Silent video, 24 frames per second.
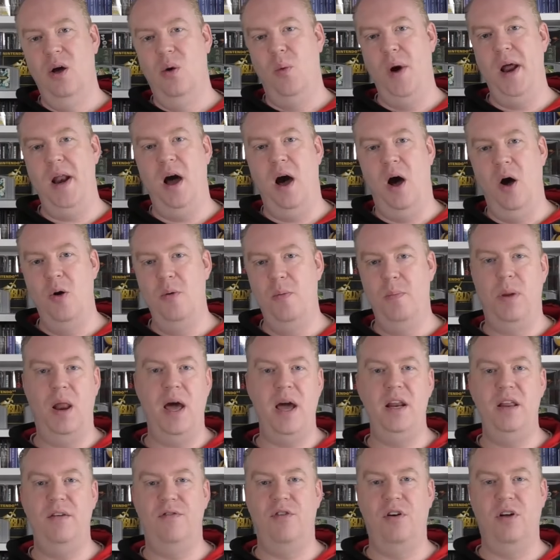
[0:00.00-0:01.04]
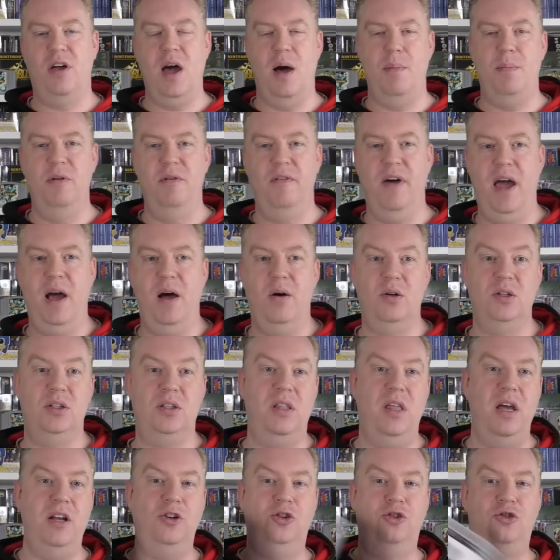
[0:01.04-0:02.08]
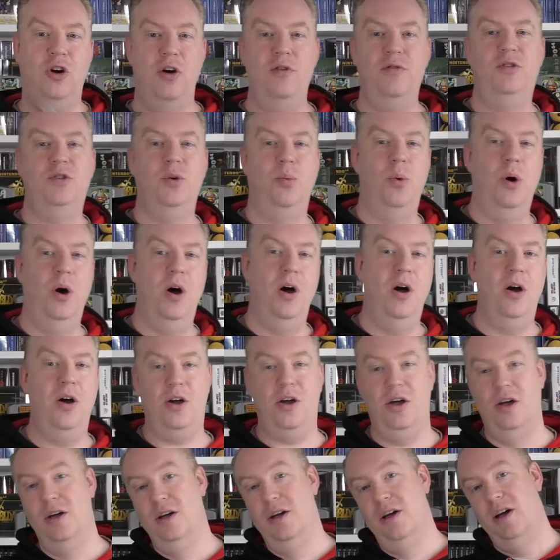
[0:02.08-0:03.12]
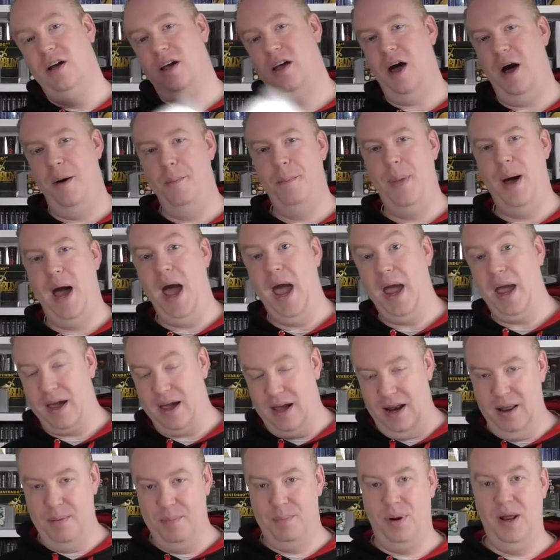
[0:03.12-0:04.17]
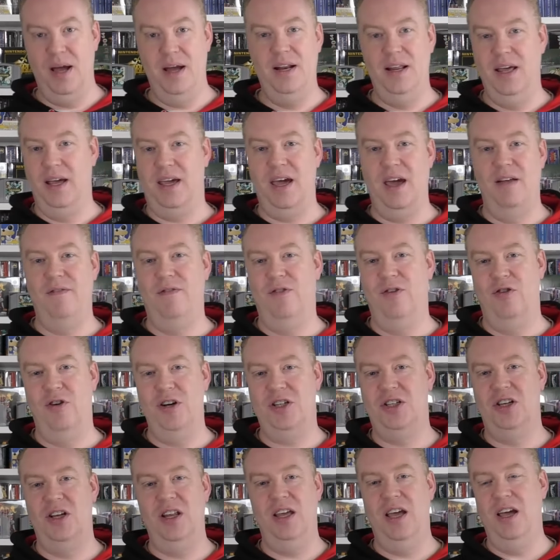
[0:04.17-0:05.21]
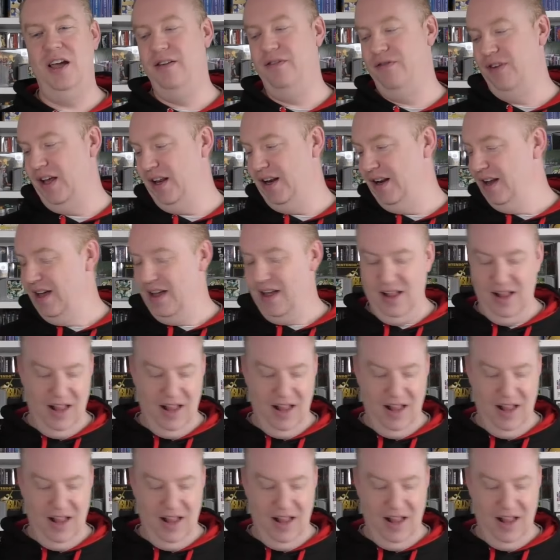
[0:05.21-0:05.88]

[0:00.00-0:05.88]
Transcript: Went home, played it for a couple of hours, then drove to work, come back, and then played it again for the rest of the evening.